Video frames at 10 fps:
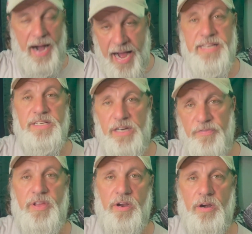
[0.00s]

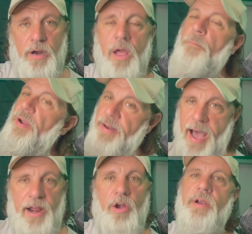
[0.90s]
positive year, but
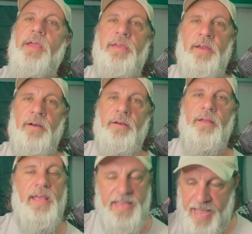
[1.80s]
not a great year.
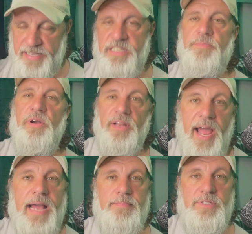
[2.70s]
He has some
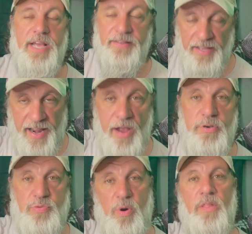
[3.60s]
clams, and today
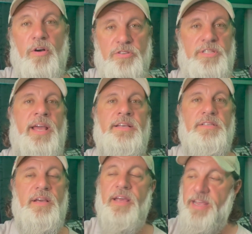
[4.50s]
was one of those
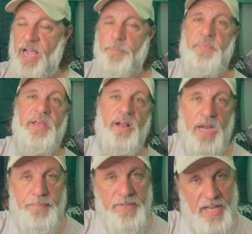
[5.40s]
days. He got beat a
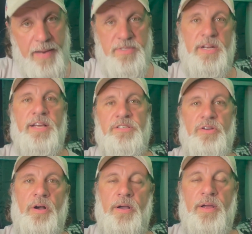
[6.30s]
couple times that I
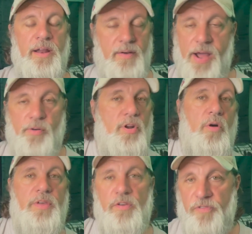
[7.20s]
saw. Now, I don't
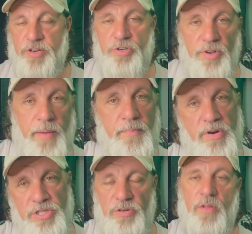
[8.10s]
know the official
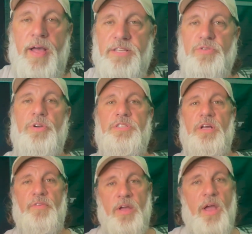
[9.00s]
numbers and all that sort of
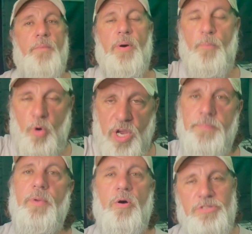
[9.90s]
stuff, but
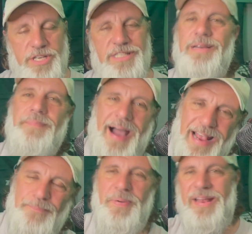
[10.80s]
Morgan Moses, in my
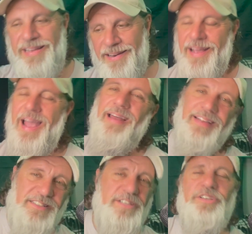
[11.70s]
opinion,
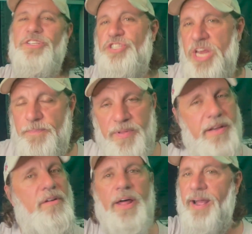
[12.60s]
unless it's a cheap
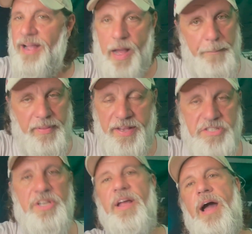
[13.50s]
deal and a
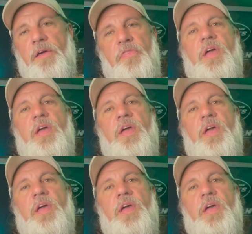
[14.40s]
competition kind of